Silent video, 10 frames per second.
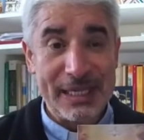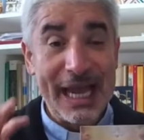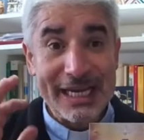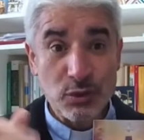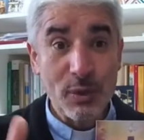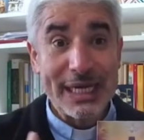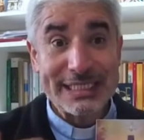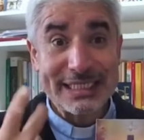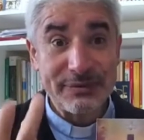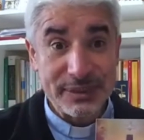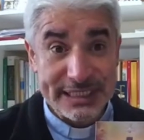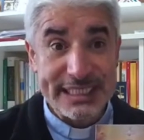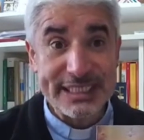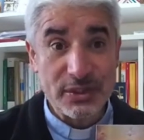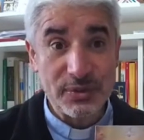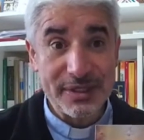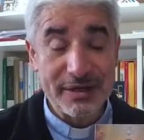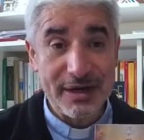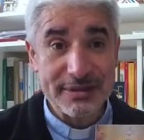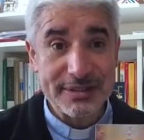as well as the sisters of the
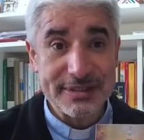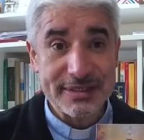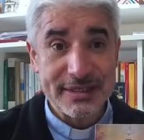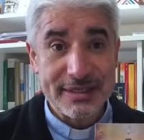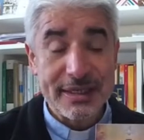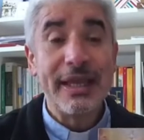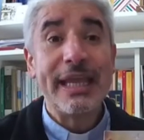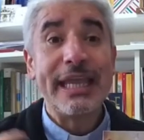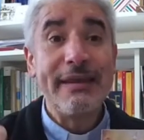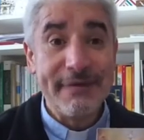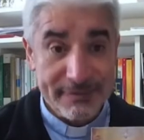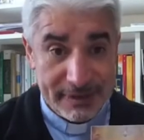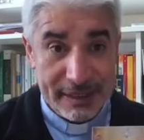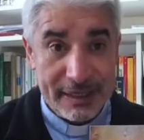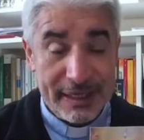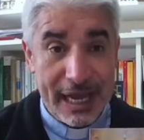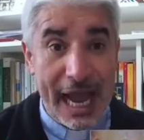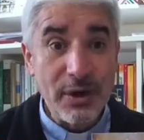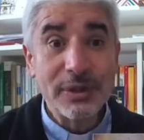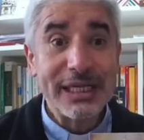cross, even
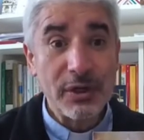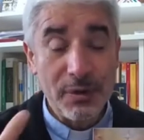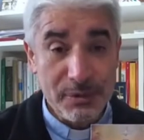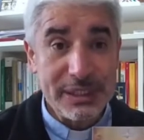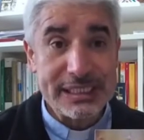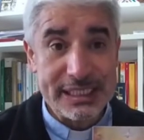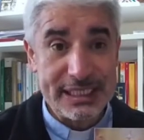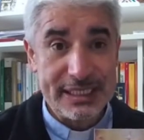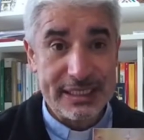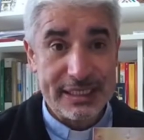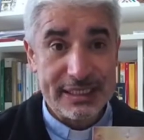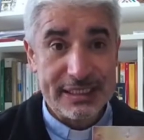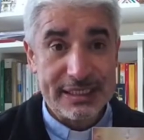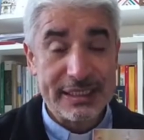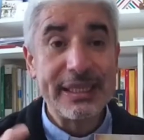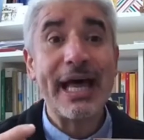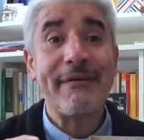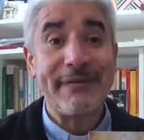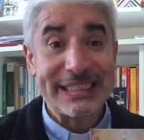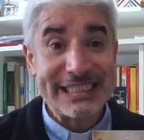another community,
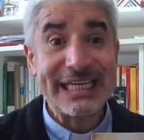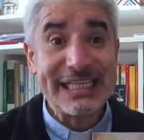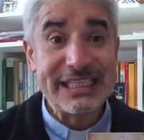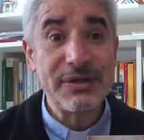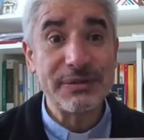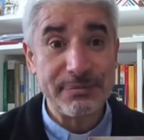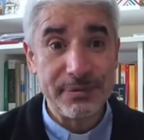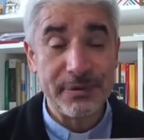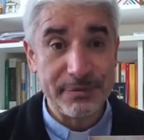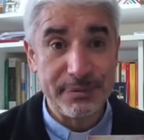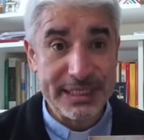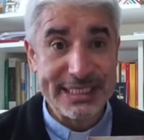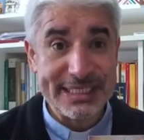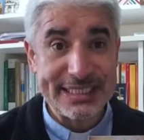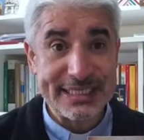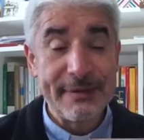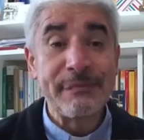the fraternity of the poor priests,